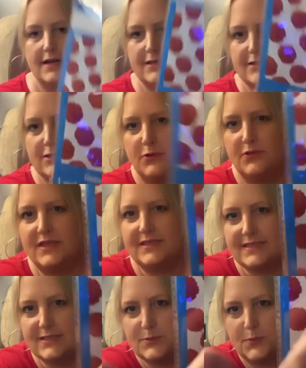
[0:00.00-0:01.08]
So this
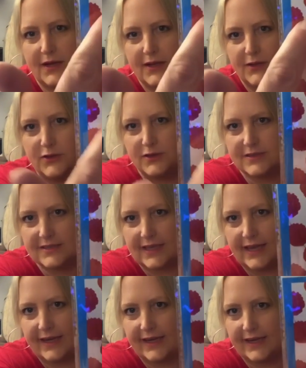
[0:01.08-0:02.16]
is what it looks
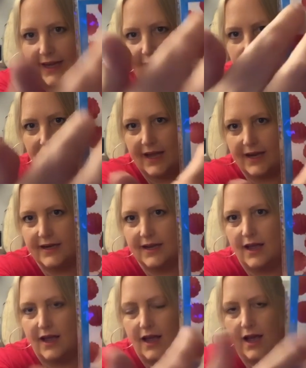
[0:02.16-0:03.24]
like. And
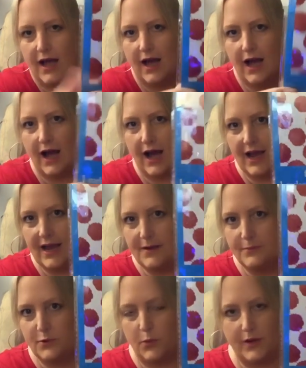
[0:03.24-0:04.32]
I
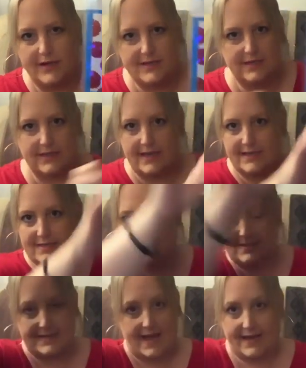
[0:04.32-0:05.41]
am going to like
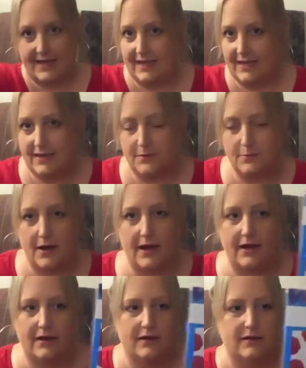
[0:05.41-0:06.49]
zigzag it in
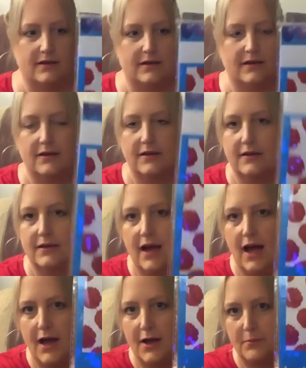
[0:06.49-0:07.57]
my
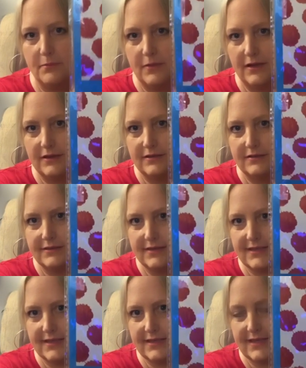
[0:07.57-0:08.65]
um,
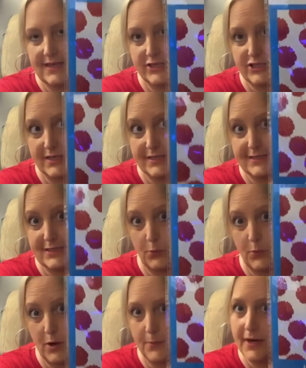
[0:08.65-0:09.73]
kitchen
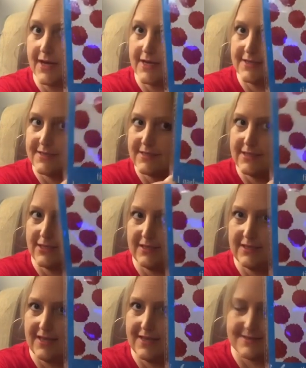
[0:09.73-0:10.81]
somewhere because
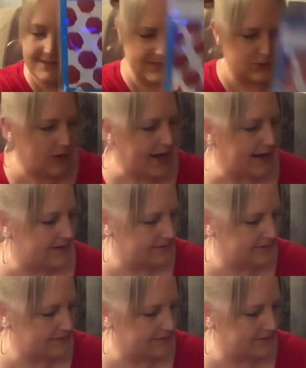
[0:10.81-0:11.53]
yes, it's red.